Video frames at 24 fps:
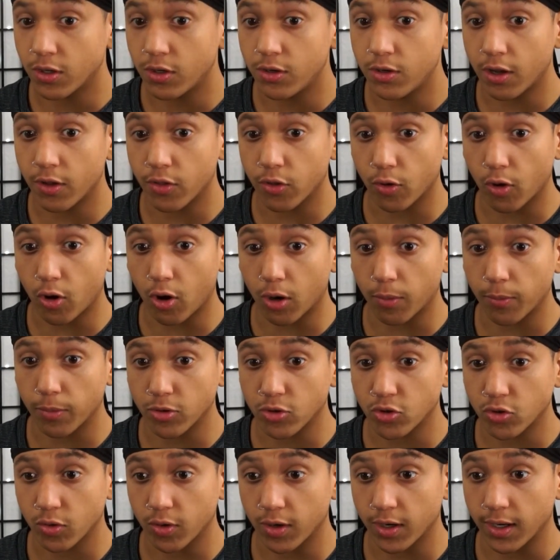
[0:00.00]
another
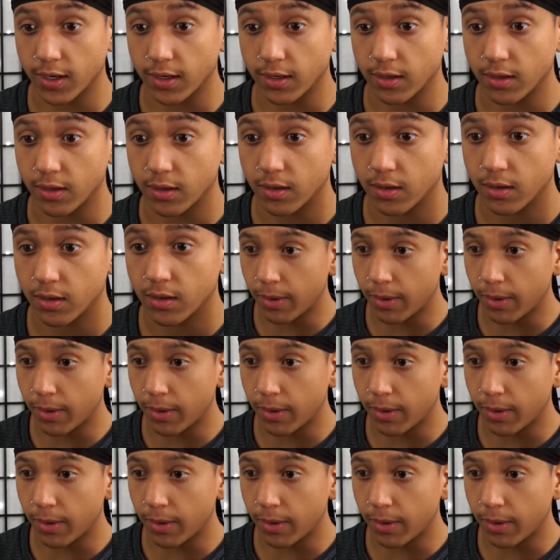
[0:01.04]
armored train.